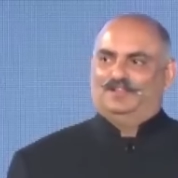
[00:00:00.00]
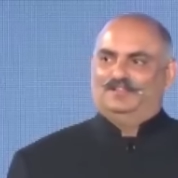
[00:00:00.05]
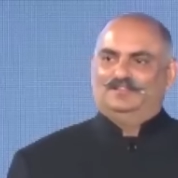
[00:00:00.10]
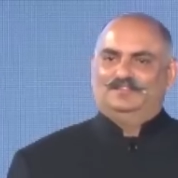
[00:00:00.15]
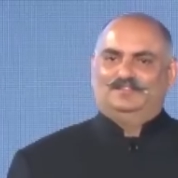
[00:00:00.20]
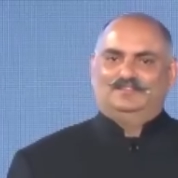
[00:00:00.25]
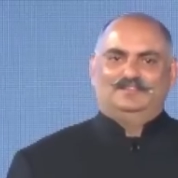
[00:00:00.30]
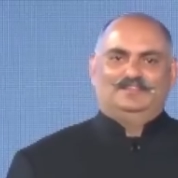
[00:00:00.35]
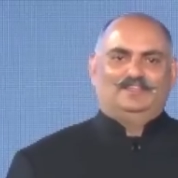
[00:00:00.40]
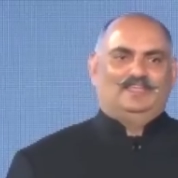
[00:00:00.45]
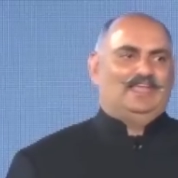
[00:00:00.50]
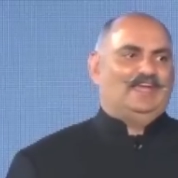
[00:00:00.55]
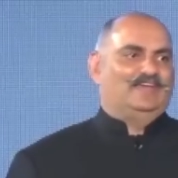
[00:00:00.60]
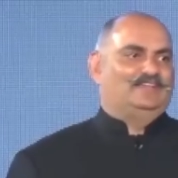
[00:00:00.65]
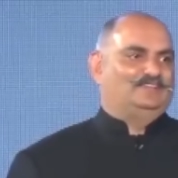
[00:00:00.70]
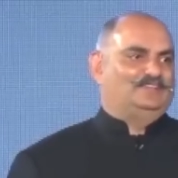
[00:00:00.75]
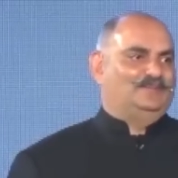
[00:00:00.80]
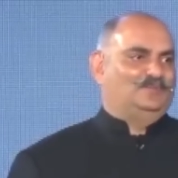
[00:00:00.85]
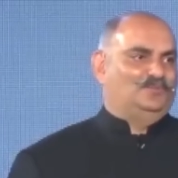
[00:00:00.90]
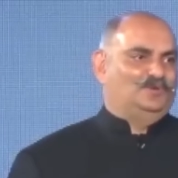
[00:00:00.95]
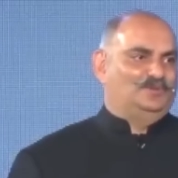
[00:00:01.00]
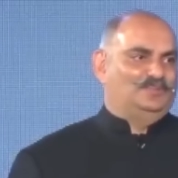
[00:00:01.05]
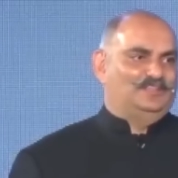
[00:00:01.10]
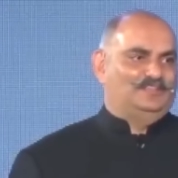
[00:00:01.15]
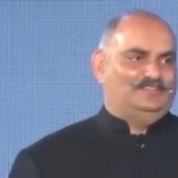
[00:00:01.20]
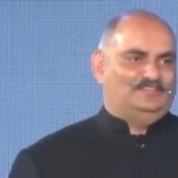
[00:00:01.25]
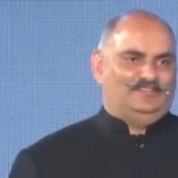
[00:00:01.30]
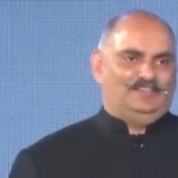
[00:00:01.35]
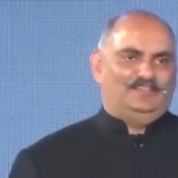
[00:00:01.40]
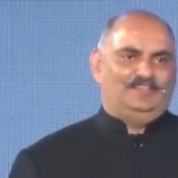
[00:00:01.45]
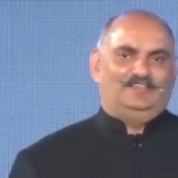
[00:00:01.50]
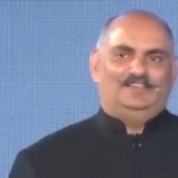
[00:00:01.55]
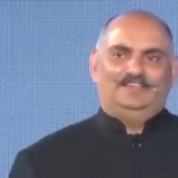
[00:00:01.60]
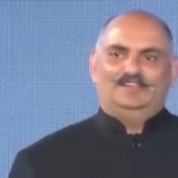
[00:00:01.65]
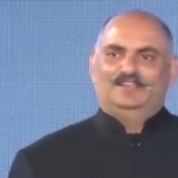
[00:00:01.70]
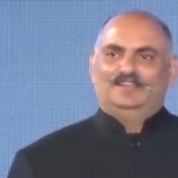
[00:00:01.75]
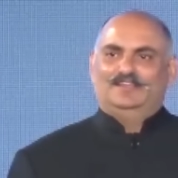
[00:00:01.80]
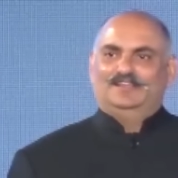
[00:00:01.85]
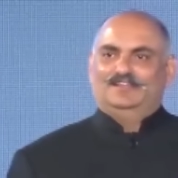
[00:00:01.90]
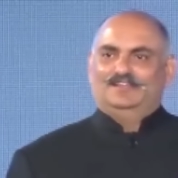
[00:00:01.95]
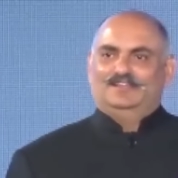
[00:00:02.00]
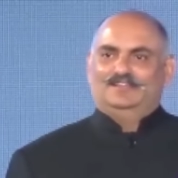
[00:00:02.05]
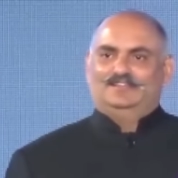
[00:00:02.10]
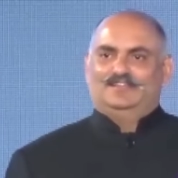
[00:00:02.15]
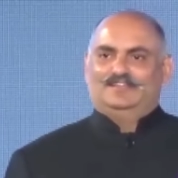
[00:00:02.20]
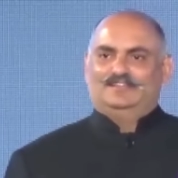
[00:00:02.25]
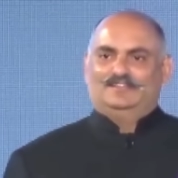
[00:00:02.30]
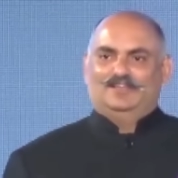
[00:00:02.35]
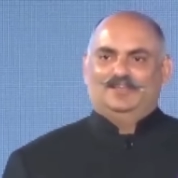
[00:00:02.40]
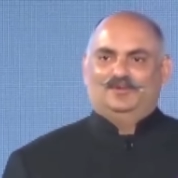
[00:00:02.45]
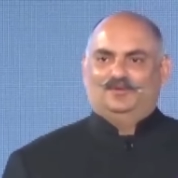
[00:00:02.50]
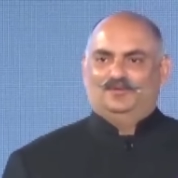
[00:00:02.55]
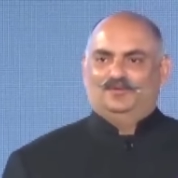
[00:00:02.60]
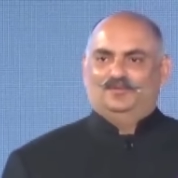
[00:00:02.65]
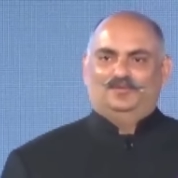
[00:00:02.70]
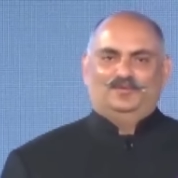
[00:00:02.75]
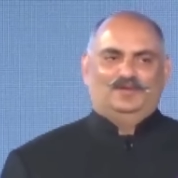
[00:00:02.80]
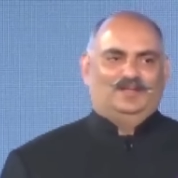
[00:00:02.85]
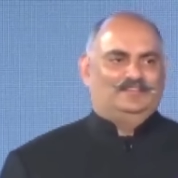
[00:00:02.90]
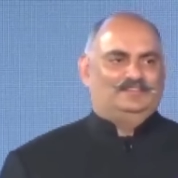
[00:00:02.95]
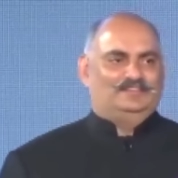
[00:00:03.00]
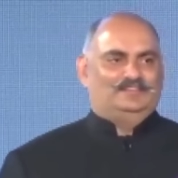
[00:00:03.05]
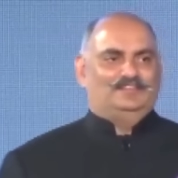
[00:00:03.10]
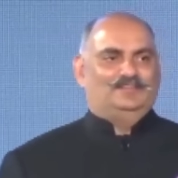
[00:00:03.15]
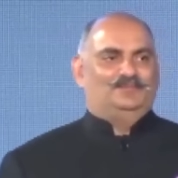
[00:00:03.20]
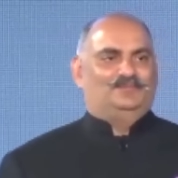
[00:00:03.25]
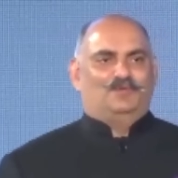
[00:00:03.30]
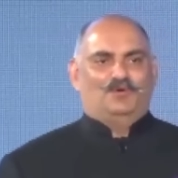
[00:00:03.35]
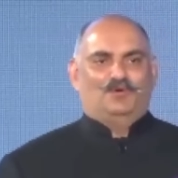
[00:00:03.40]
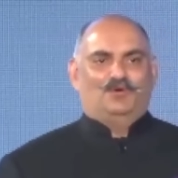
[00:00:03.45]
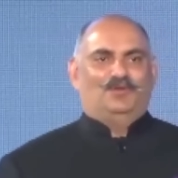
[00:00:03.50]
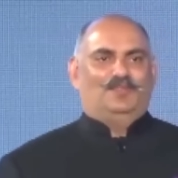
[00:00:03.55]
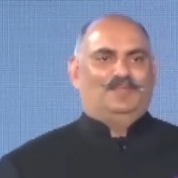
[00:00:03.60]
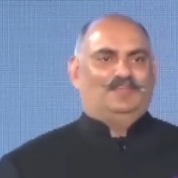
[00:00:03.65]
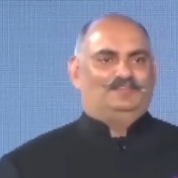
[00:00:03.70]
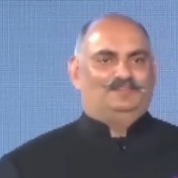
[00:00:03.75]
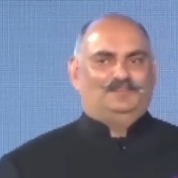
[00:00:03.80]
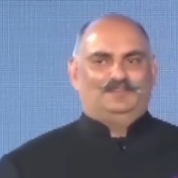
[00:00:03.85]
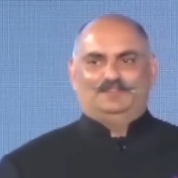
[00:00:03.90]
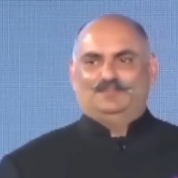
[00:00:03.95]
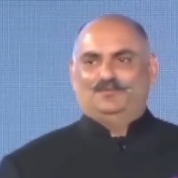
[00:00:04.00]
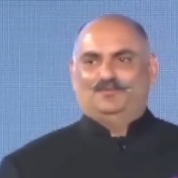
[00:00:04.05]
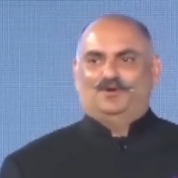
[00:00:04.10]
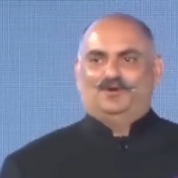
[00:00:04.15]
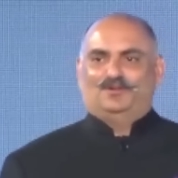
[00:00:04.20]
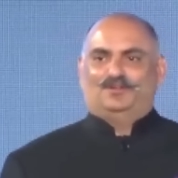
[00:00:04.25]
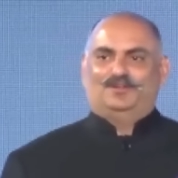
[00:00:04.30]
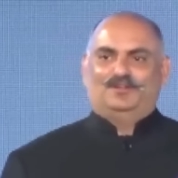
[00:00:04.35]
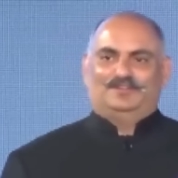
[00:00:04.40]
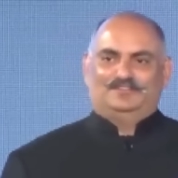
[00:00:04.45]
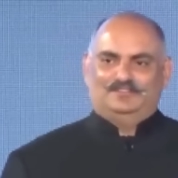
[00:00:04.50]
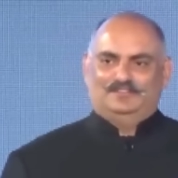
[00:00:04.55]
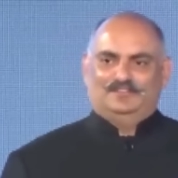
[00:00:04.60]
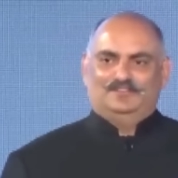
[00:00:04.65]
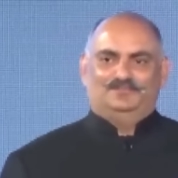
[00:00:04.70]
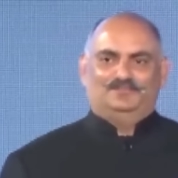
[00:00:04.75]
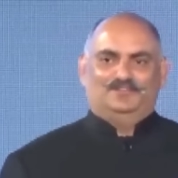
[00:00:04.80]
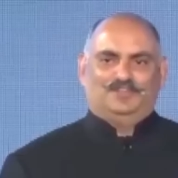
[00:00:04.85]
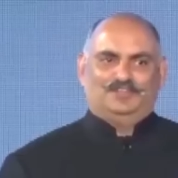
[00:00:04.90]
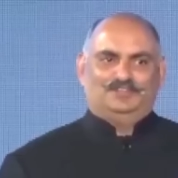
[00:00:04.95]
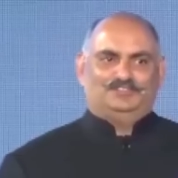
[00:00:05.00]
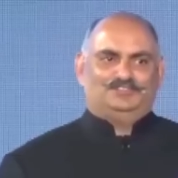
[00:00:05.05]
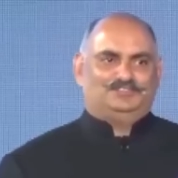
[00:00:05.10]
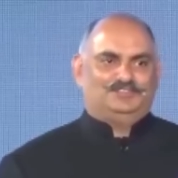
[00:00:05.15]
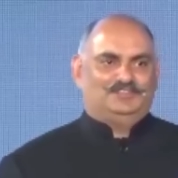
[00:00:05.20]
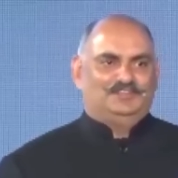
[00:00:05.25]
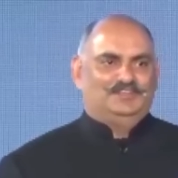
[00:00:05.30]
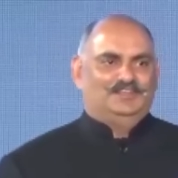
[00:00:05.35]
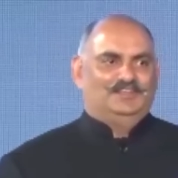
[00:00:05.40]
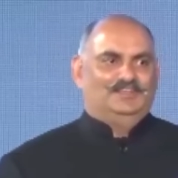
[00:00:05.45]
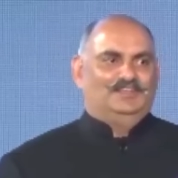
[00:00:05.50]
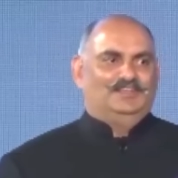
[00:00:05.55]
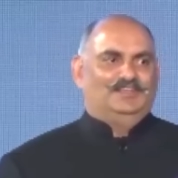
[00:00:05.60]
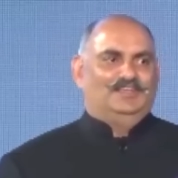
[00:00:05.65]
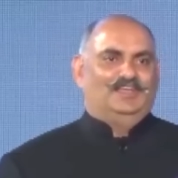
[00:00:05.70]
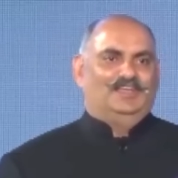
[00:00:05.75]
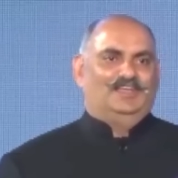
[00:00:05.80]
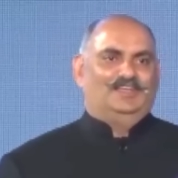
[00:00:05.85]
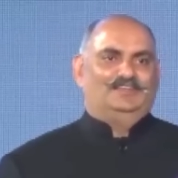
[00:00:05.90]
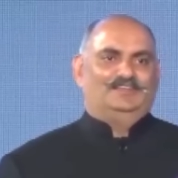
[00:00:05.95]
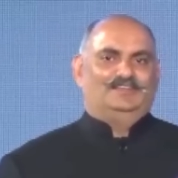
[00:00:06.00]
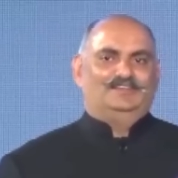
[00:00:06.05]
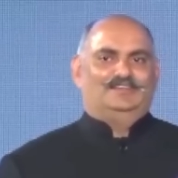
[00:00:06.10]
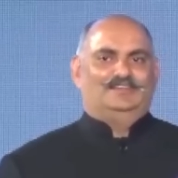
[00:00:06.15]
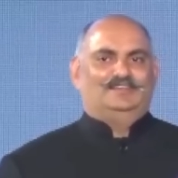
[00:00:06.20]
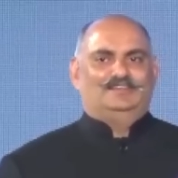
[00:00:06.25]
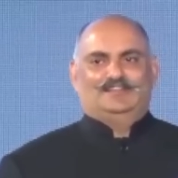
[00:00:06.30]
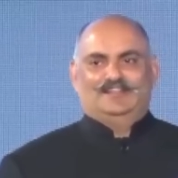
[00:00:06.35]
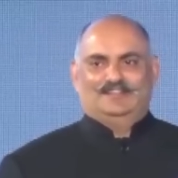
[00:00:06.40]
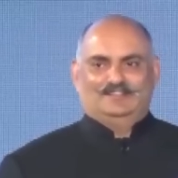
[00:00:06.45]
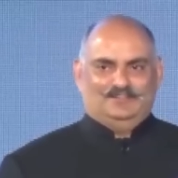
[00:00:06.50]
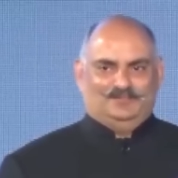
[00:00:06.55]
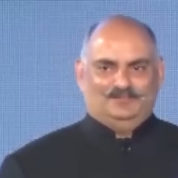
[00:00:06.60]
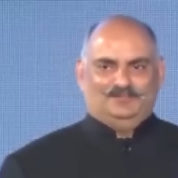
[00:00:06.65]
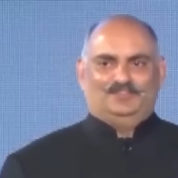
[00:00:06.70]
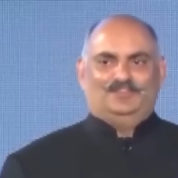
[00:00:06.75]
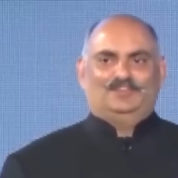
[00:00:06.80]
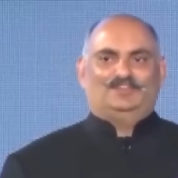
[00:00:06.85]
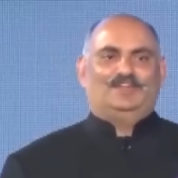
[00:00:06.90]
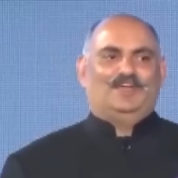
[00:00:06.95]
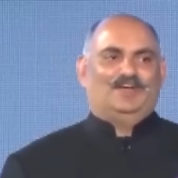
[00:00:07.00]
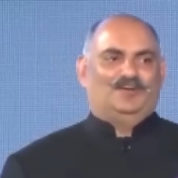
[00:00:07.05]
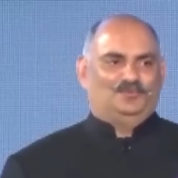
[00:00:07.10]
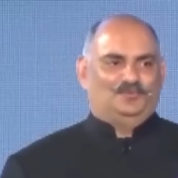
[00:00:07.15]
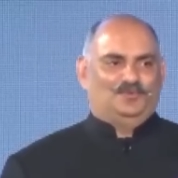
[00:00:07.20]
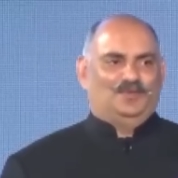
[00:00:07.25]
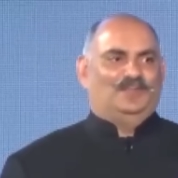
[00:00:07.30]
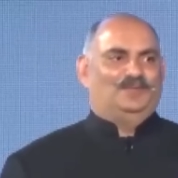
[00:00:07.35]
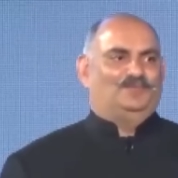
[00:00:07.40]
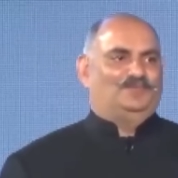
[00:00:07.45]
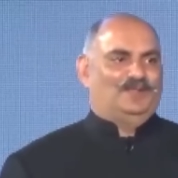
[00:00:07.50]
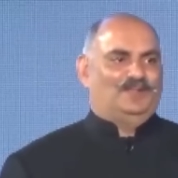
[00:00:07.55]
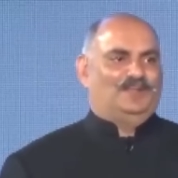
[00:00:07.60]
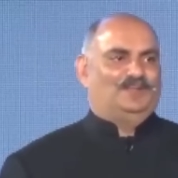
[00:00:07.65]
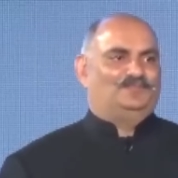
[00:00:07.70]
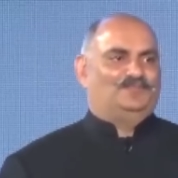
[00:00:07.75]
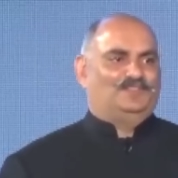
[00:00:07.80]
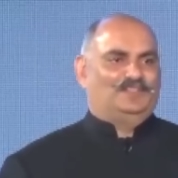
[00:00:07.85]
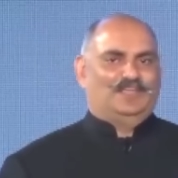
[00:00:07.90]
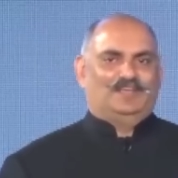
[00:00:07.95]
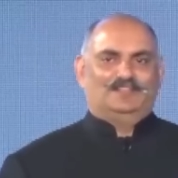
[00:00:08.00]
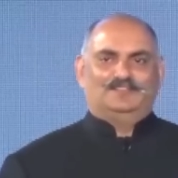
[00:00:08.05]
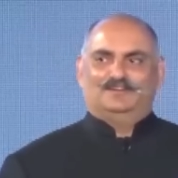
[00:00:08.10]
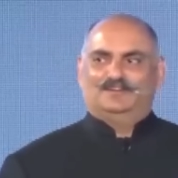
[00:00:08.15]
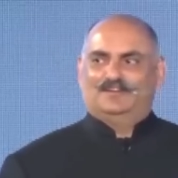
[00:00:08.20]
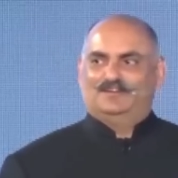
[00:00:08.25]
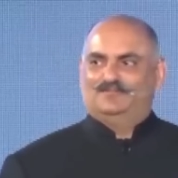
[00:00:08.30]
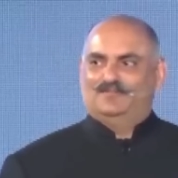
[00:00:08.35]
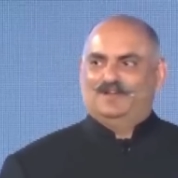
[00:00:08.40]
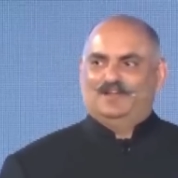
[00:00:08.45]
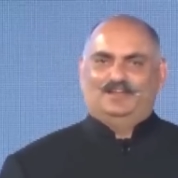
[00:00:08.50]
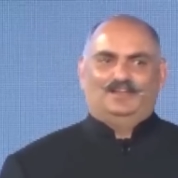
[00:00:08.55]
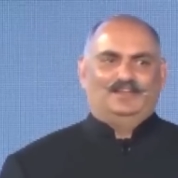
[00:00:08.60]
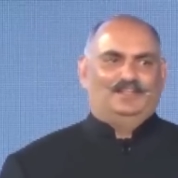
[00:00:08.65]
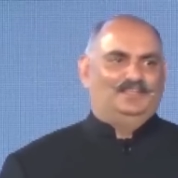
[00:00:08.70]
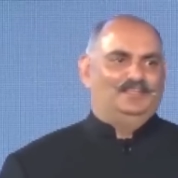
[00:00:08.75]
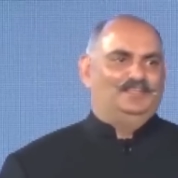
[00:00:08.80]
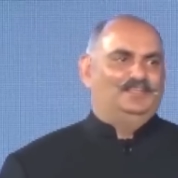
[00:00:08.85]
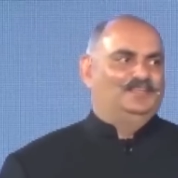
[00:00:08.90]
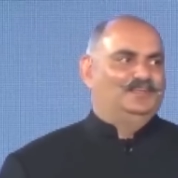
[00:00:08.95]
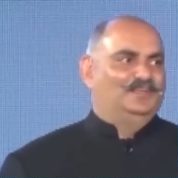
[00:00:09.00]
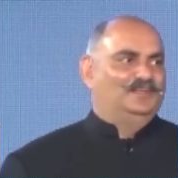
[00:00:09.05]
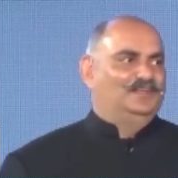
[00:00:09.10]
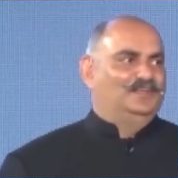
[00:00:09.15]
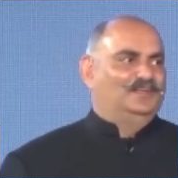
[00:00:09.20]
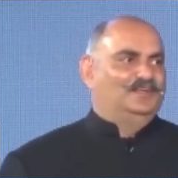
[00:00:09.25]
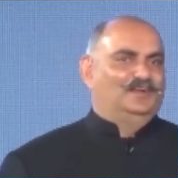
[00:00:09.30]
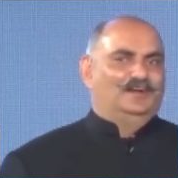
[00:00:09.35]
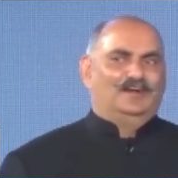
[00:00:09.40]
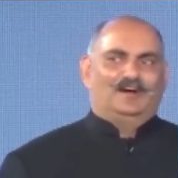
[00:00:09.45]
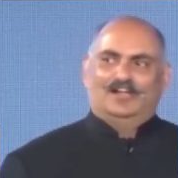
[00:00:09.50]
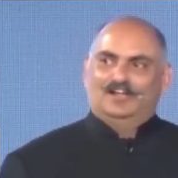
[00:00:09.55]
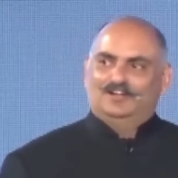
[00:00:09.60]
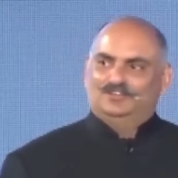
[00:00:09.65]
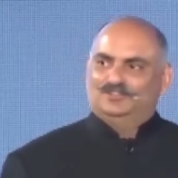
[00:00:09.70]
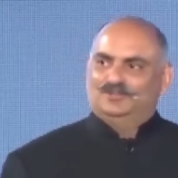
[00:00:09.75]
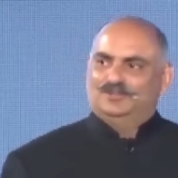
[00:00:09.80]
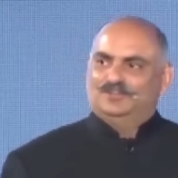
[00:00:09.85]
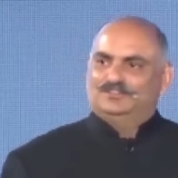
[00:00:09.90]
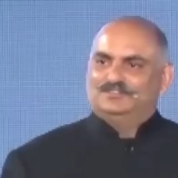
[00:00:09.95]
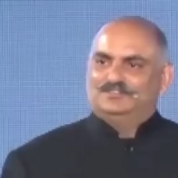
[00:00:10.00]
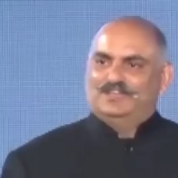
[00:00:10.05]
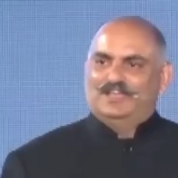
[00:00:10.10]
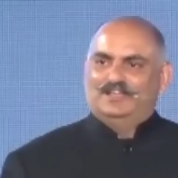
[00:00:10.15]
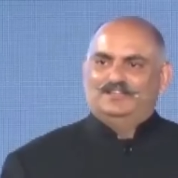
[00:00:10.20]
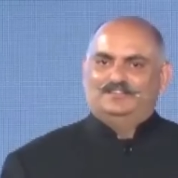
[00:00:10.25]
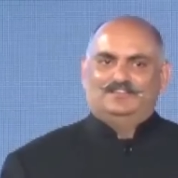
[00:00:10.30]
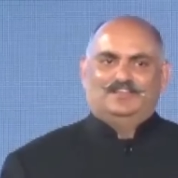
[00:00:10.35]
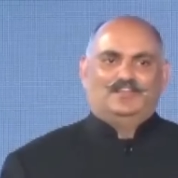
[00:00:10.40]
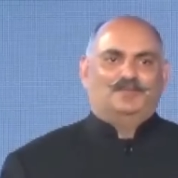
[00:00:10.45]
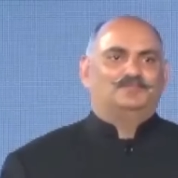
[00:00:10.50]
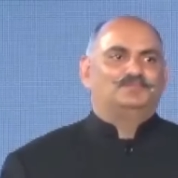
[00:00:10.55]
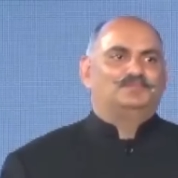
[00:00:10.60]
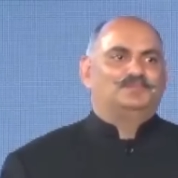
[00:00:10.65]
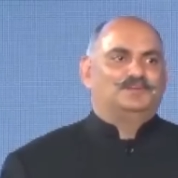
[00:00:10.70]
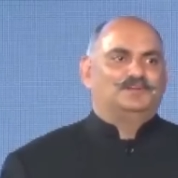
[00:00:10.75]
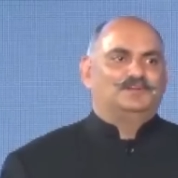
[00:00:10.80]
and he asks them what they see. They say, oh, I see the pole, I see the water, I see the fish. And he tells them, sit down one after the other. And finally, Arjuna stands up,